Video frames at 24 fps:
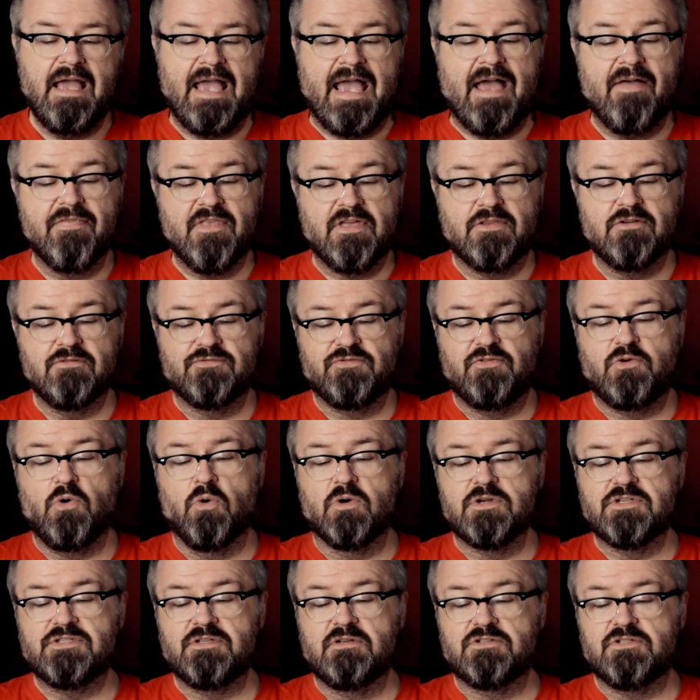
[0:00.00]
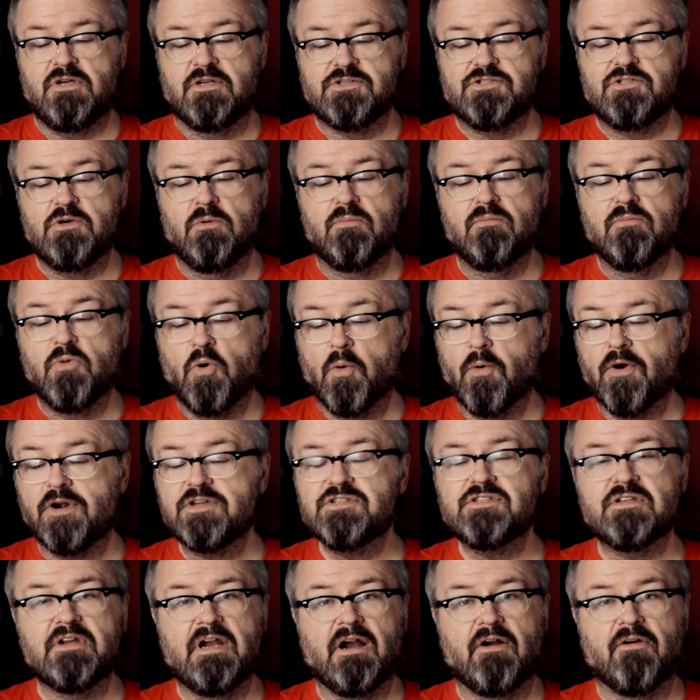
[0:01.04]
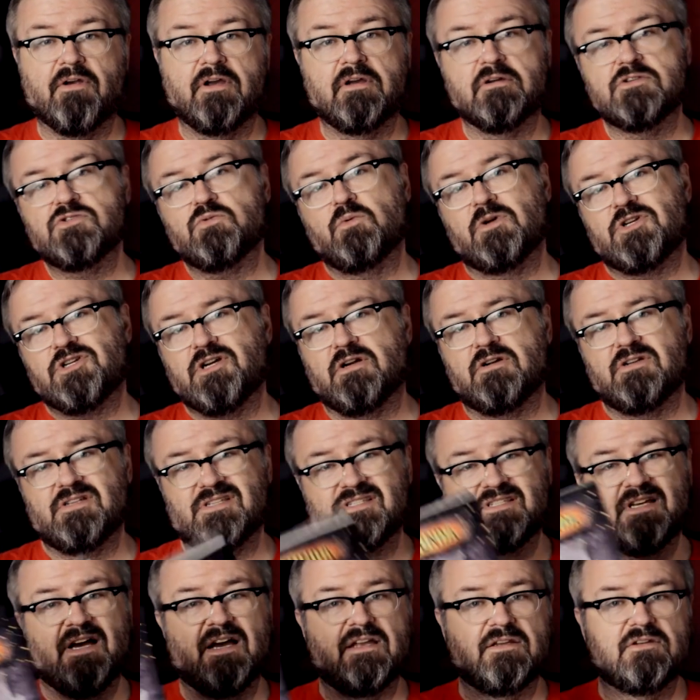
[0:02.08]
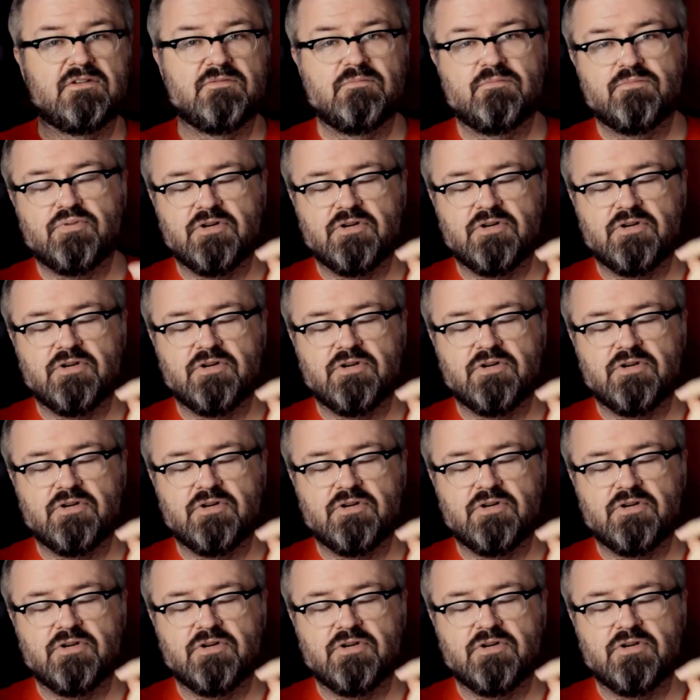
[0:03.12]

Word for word: And then, of course, there's also more scenarios which are designed